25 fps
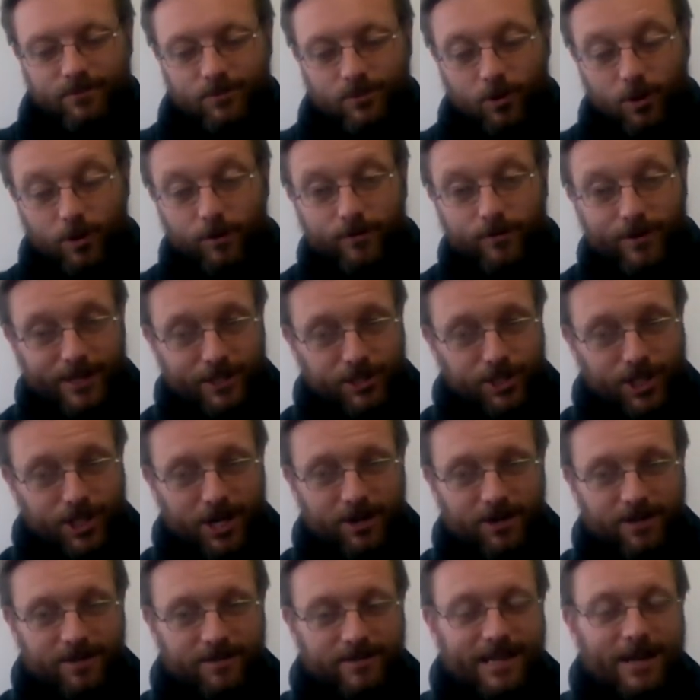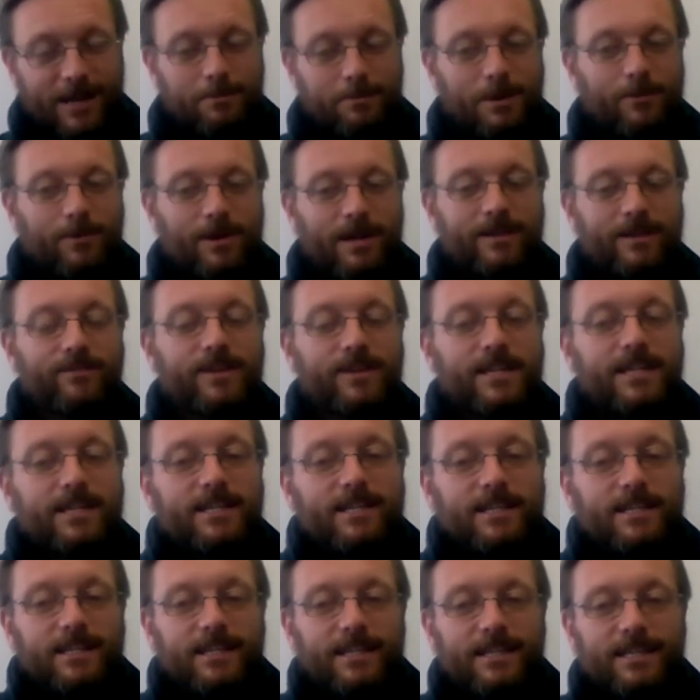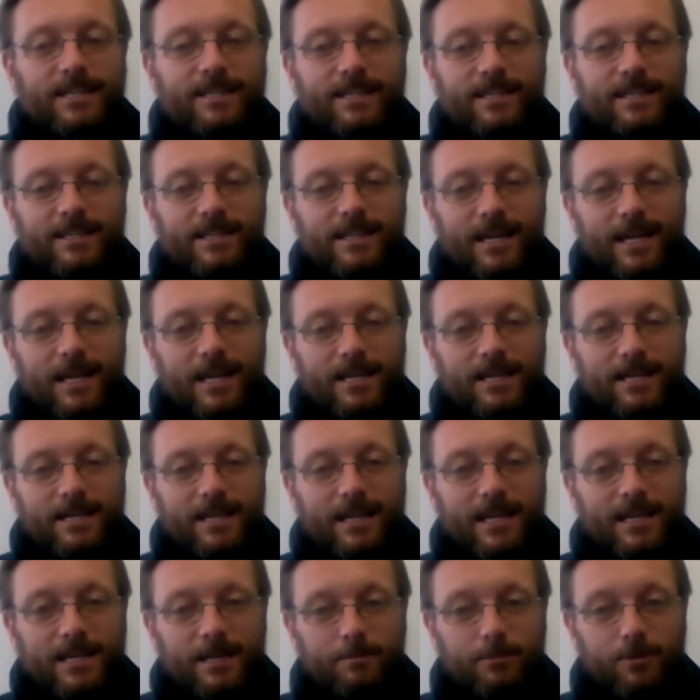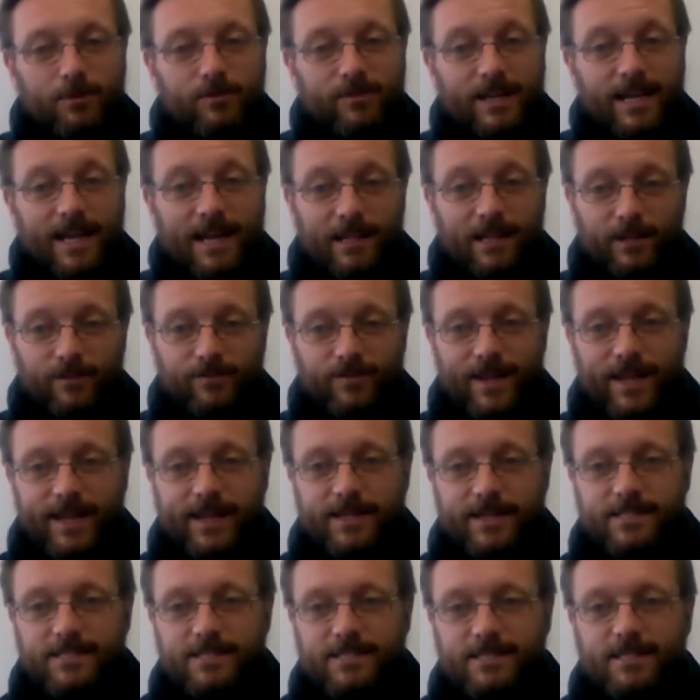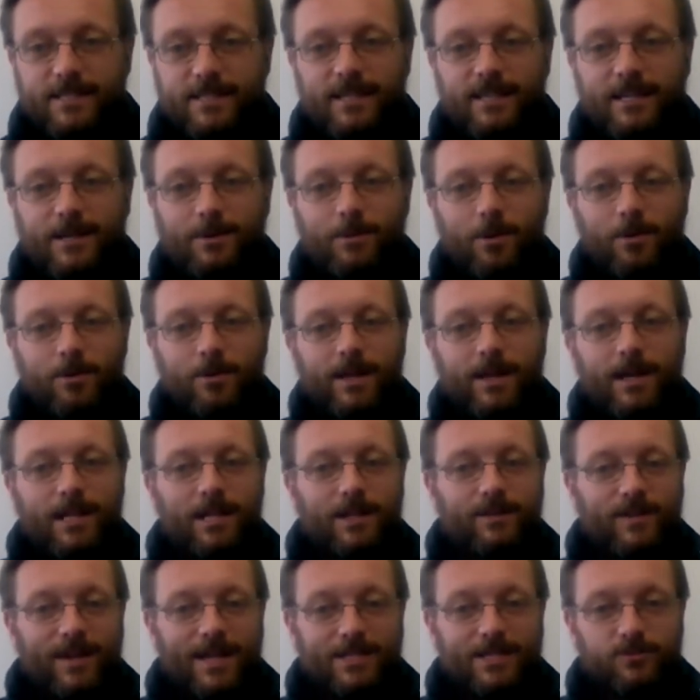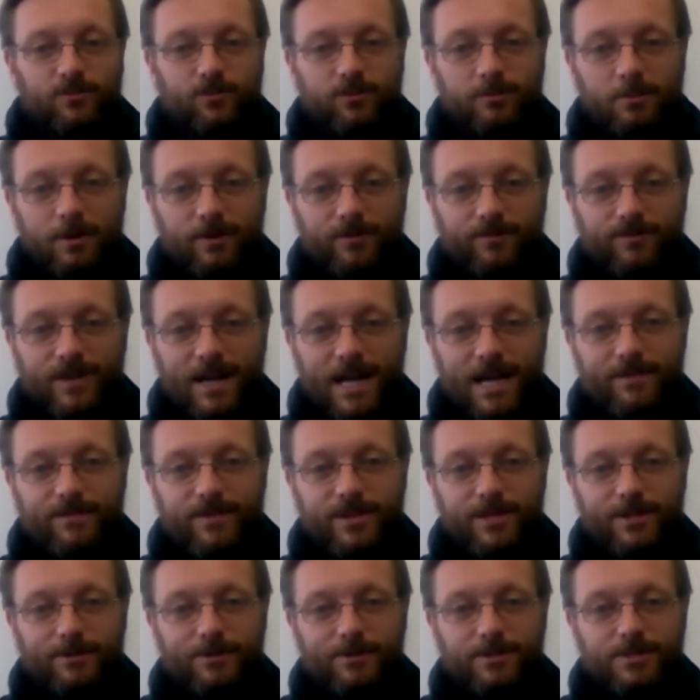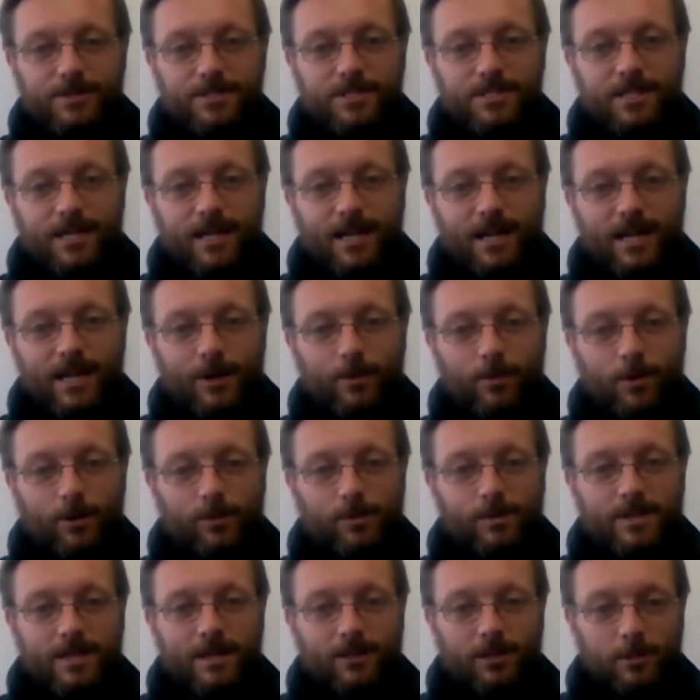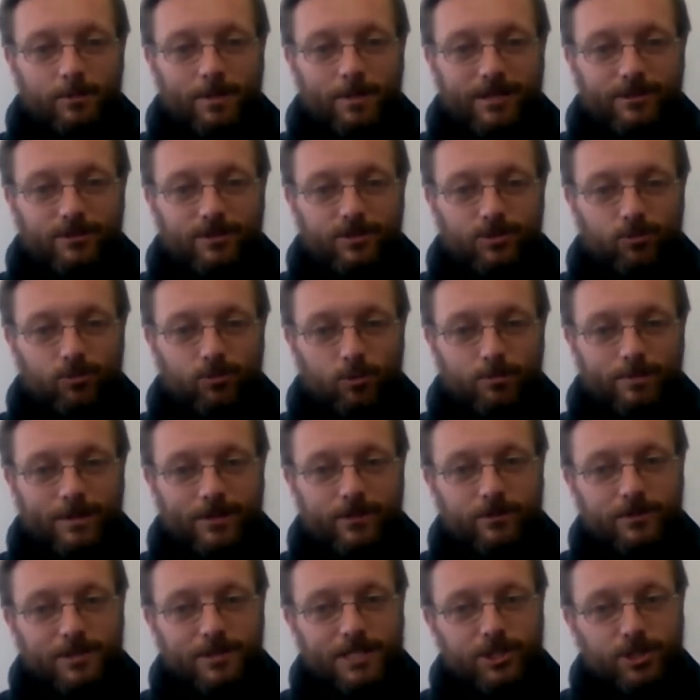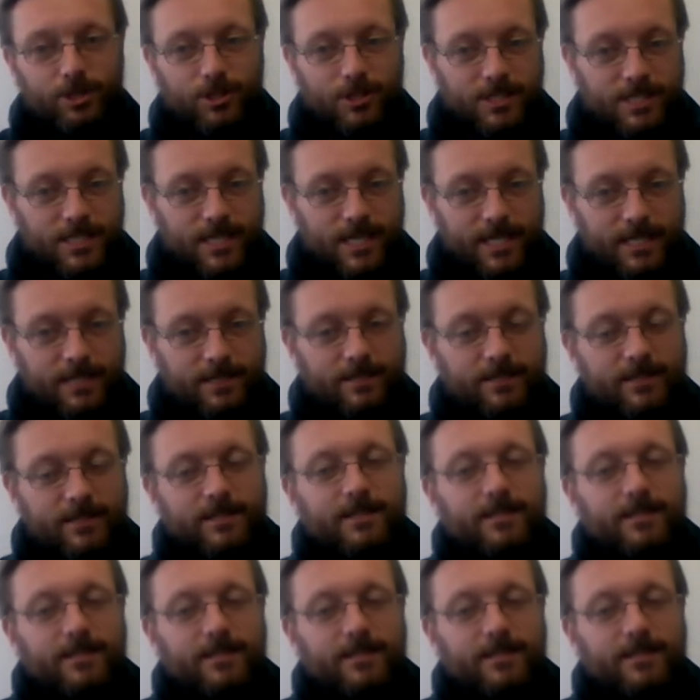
girlfriend Sharon, and now my wife, and I ended up moving to Halifax. We were in Halifax for about 5 years. I worked with Yellow Pages Group on their digital side.